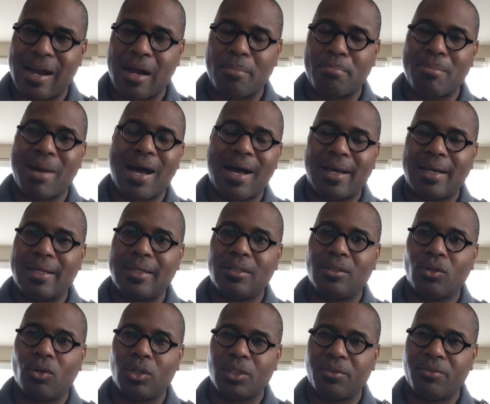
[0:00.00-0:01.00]
our
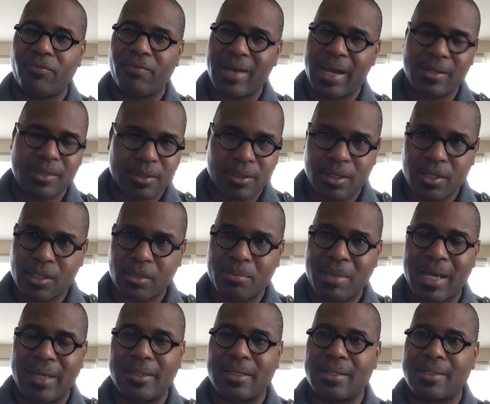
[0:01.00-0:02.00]
mind on evangelism
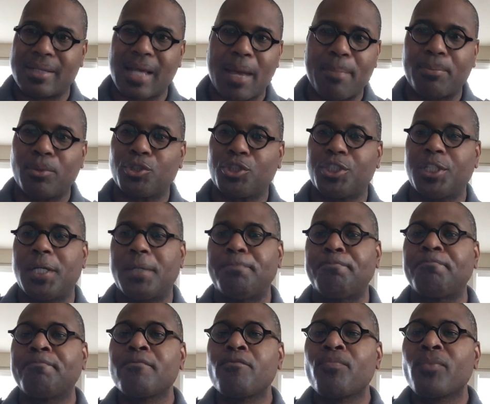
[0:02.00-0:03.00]
and
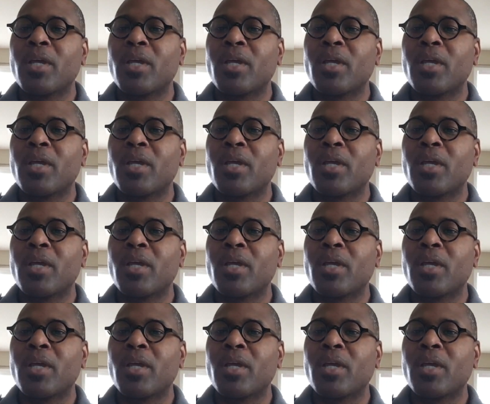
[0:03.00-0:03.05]
discipleship.